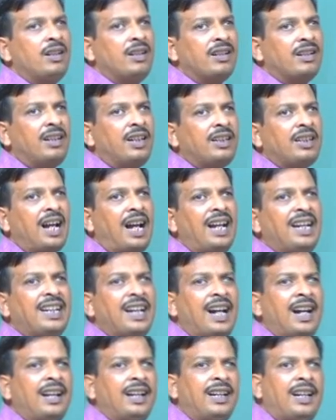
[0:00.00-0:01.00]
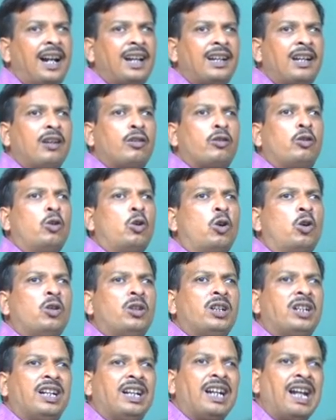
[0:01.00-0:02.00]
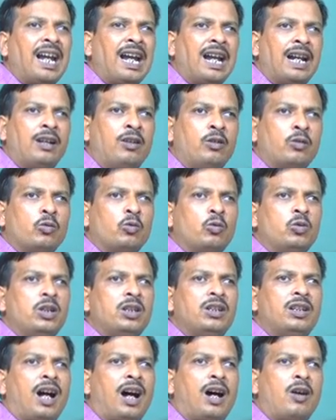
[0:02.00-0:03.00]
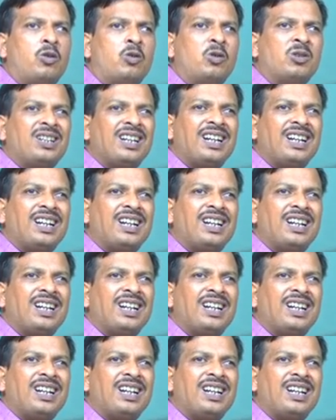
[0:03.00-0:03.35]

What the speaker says: that I can get a good grade without